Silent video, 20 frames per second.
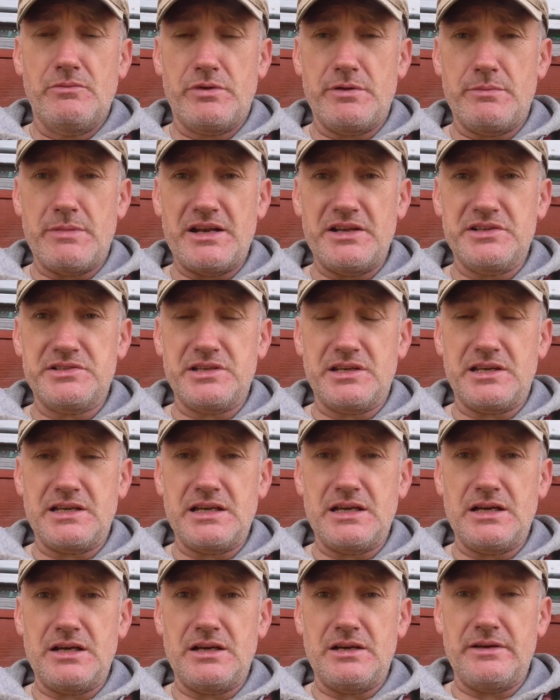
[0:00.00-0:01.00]
we managed to
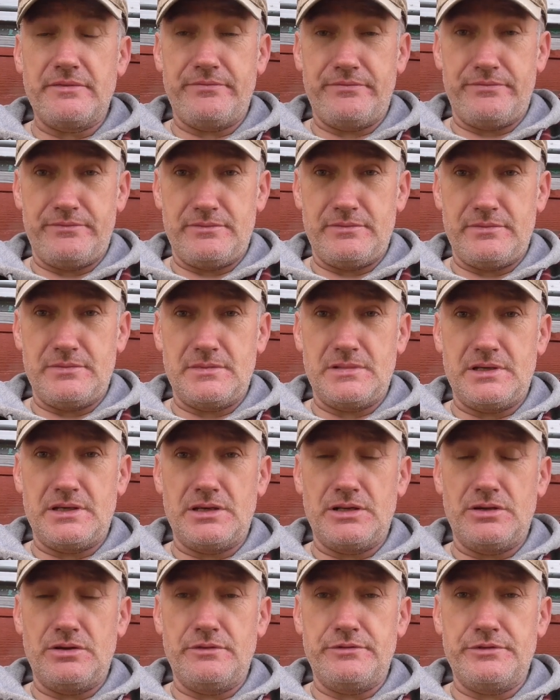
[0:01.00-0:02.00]
get
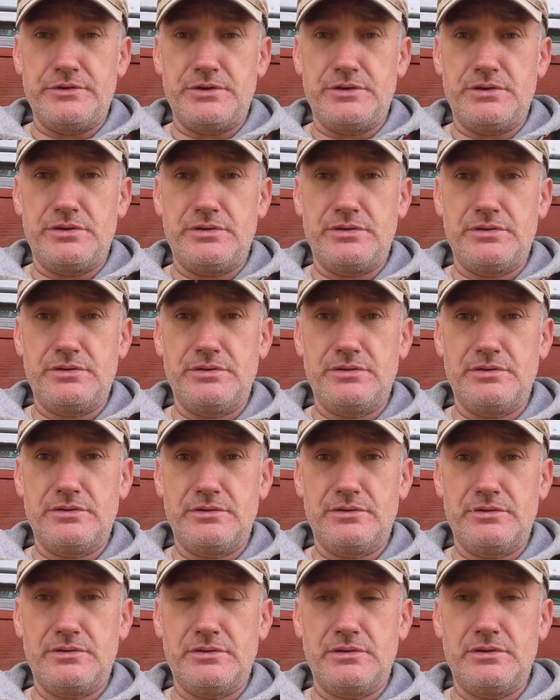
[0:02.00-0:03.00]
another
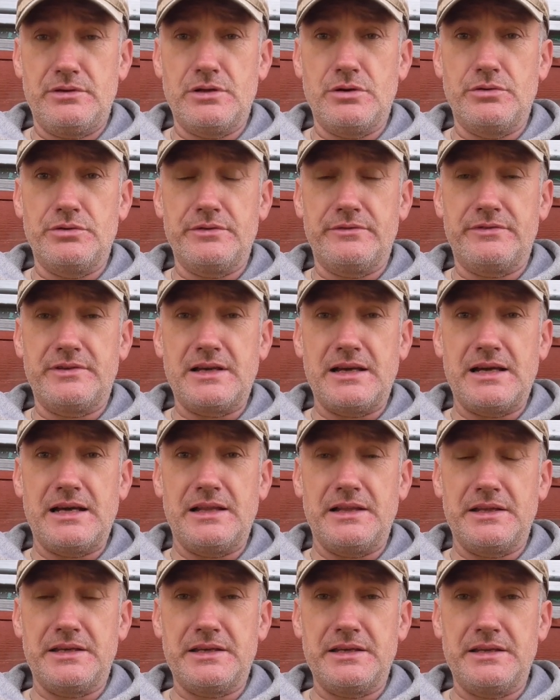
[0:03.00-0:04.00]
load of
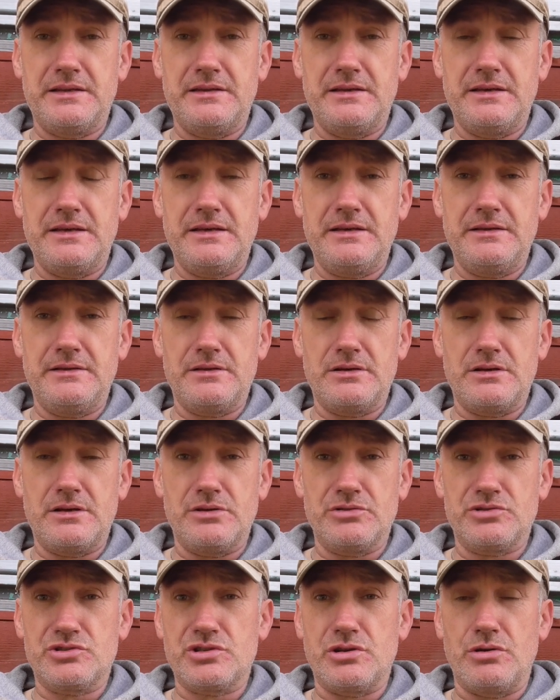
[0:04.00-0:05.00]
garlic in there,
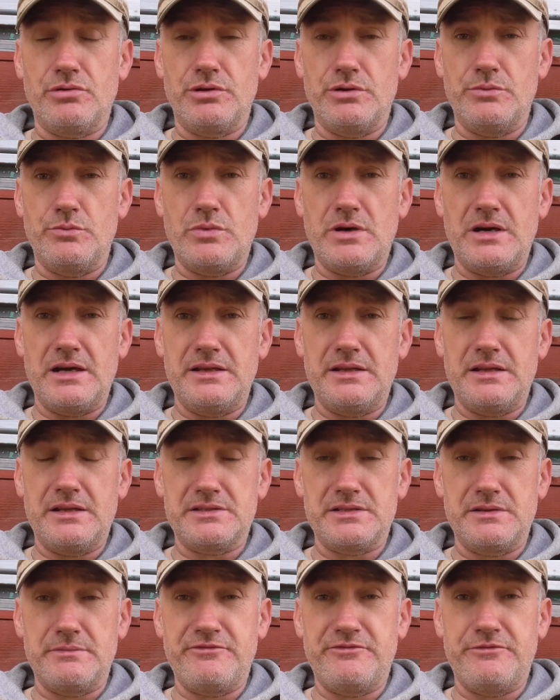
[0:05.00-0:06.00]
all Solent Wight.
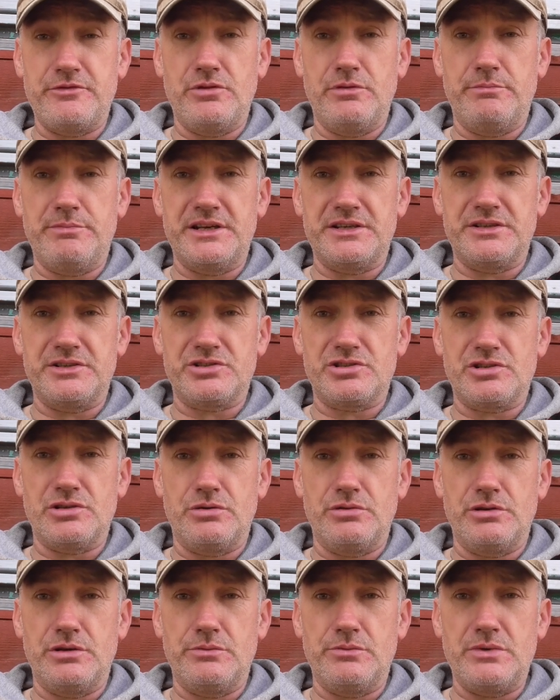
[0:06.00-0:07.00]
That's a full bed of
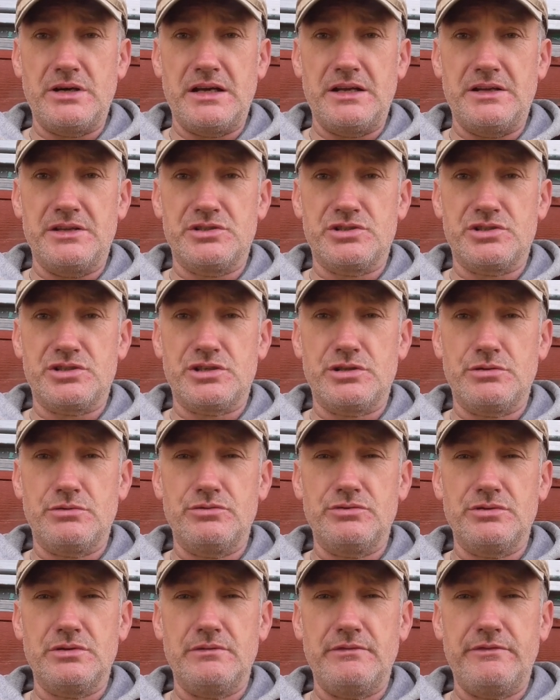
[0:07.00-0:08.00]
Solent Wight. There's
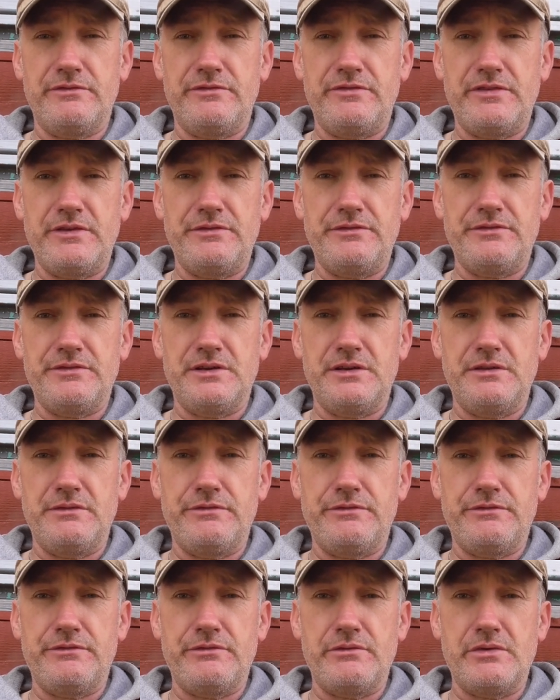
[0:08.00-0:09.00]

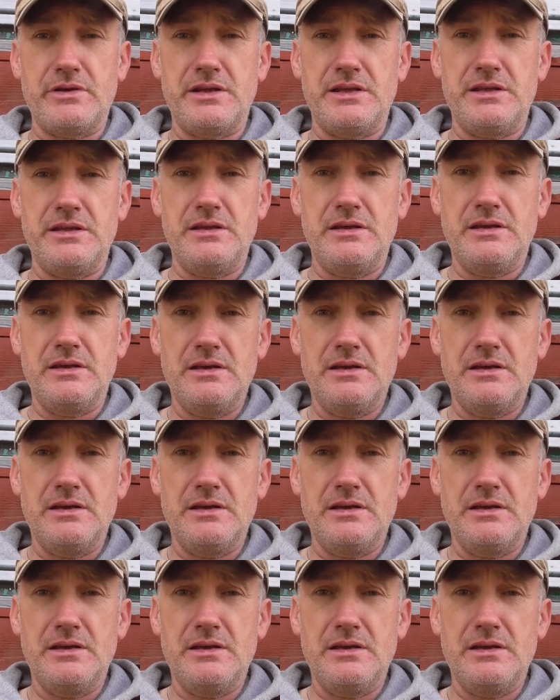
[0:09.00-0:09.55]
253